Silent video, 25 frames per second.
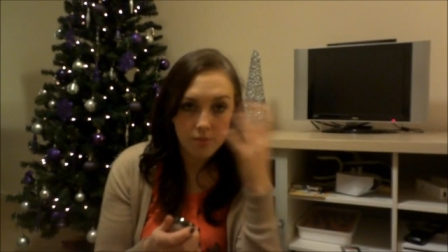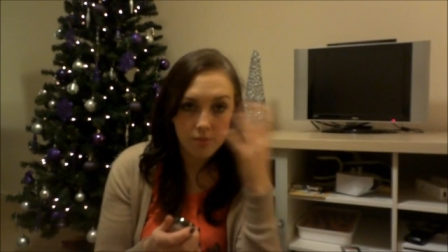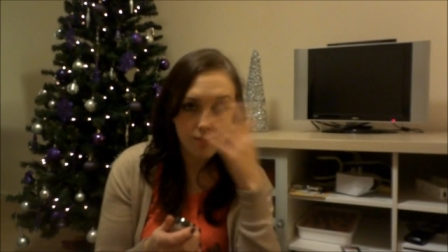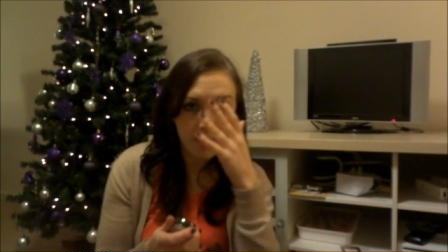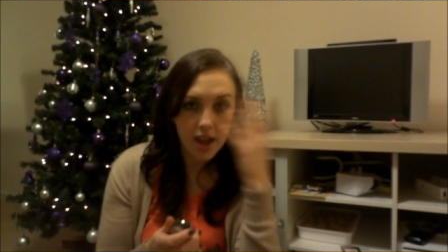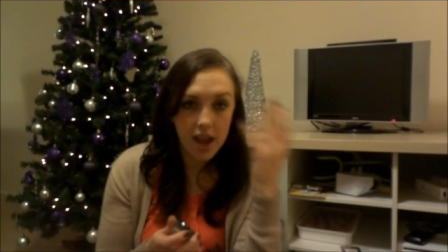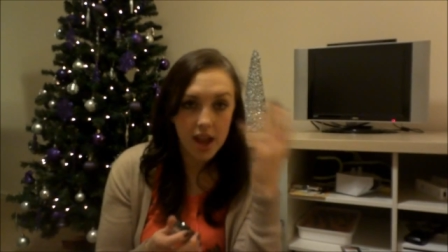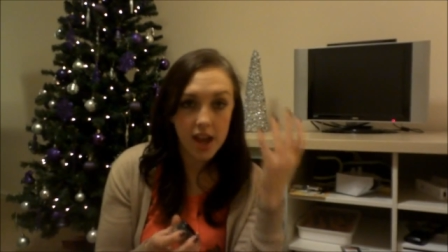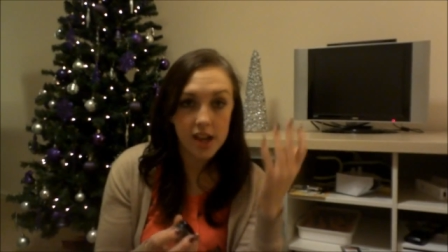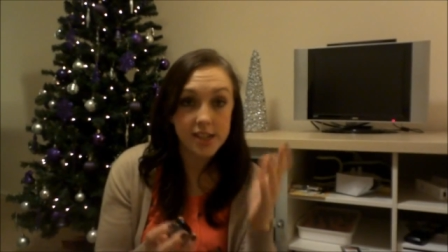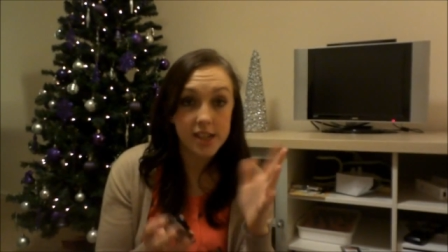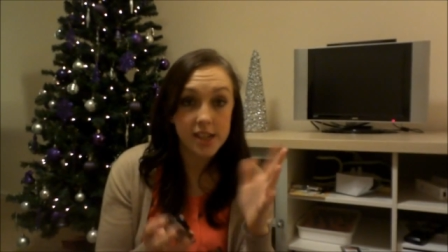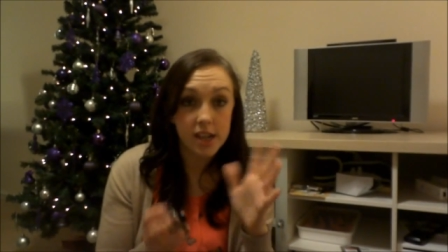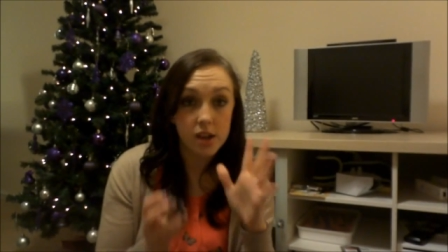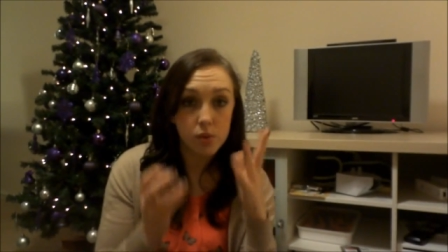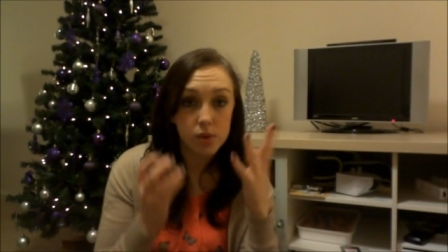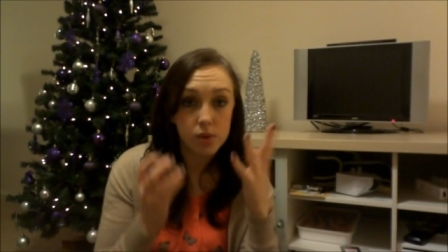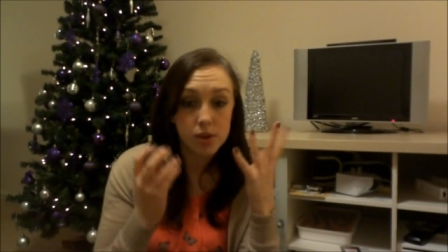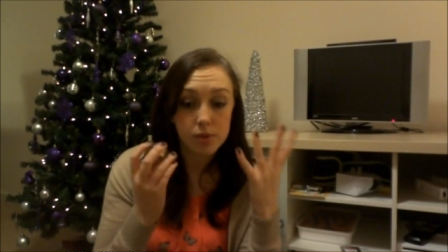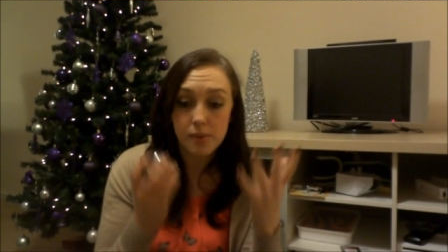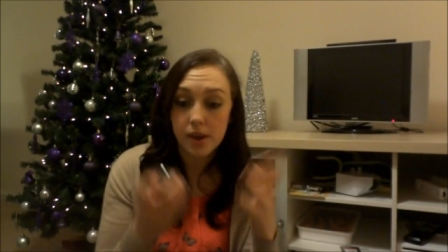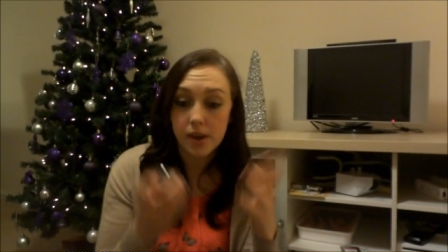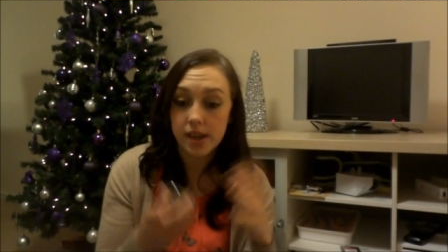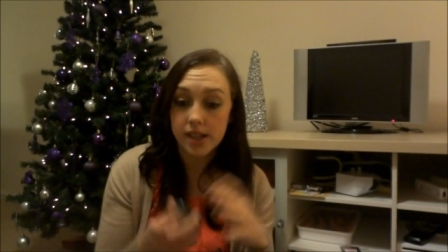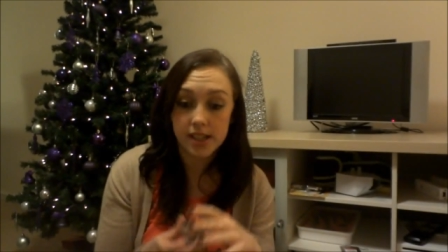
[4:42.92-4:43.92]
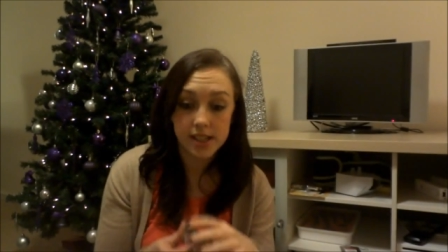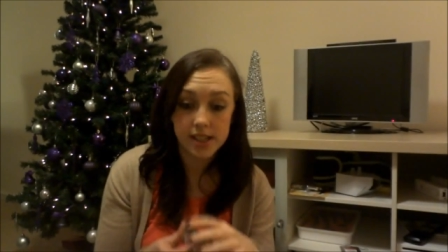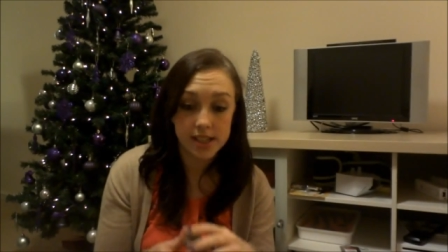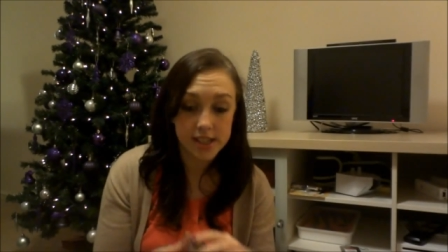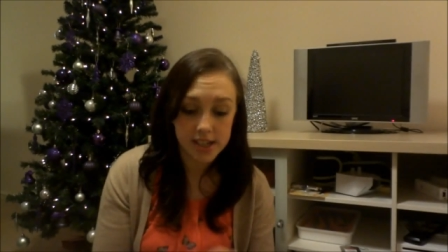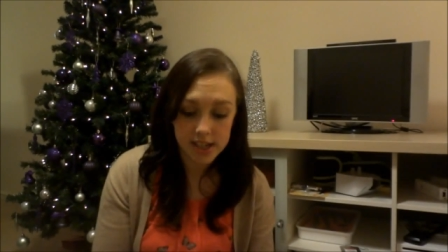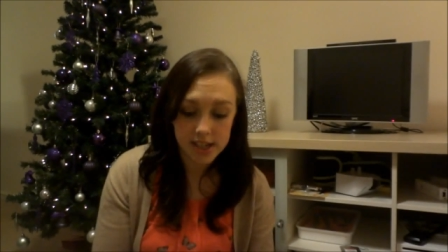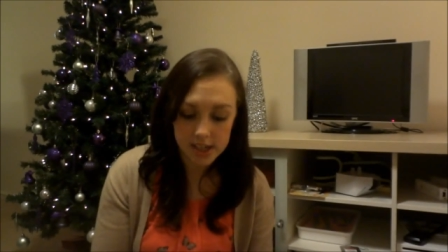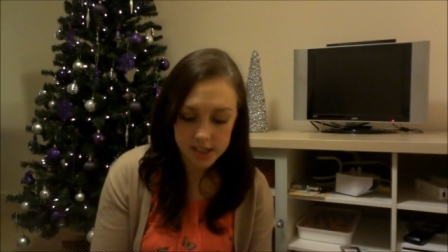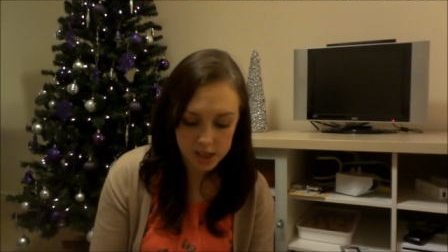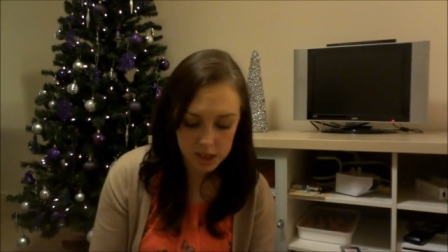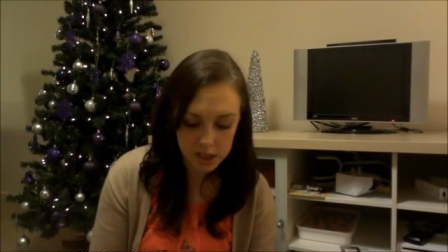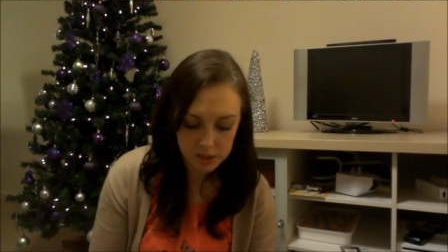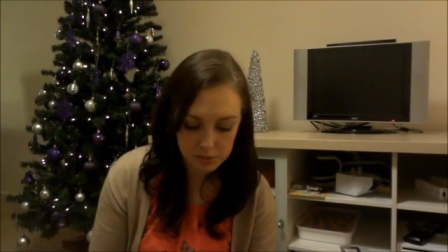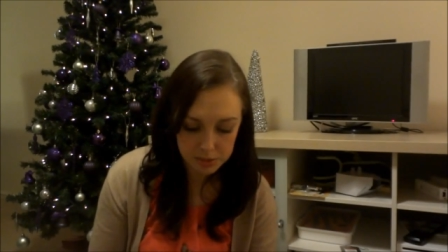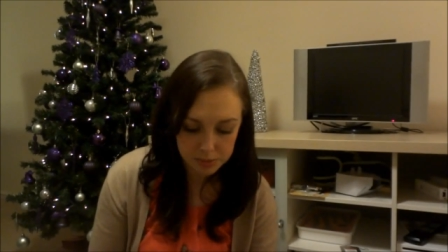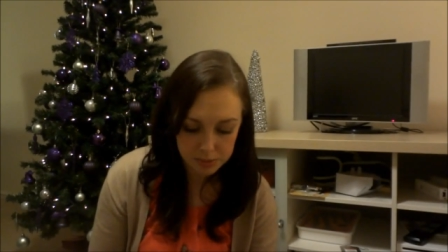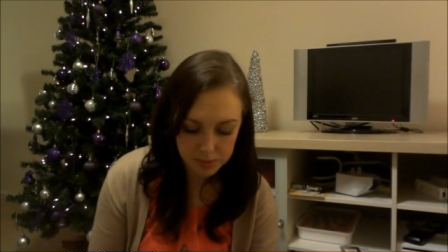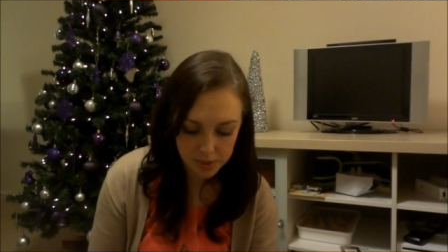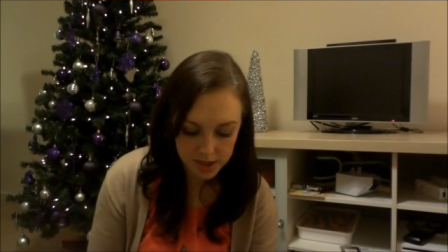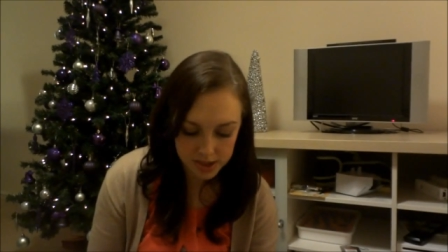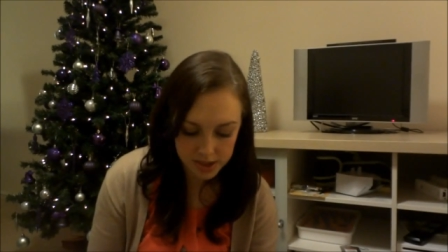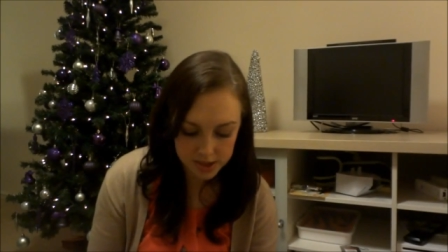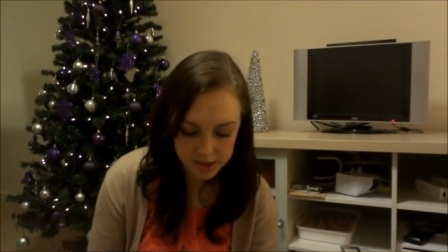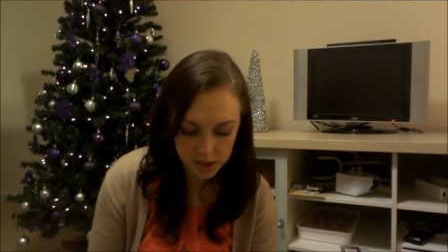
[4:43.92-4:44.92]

eyeshadow, which makes it stick so much better.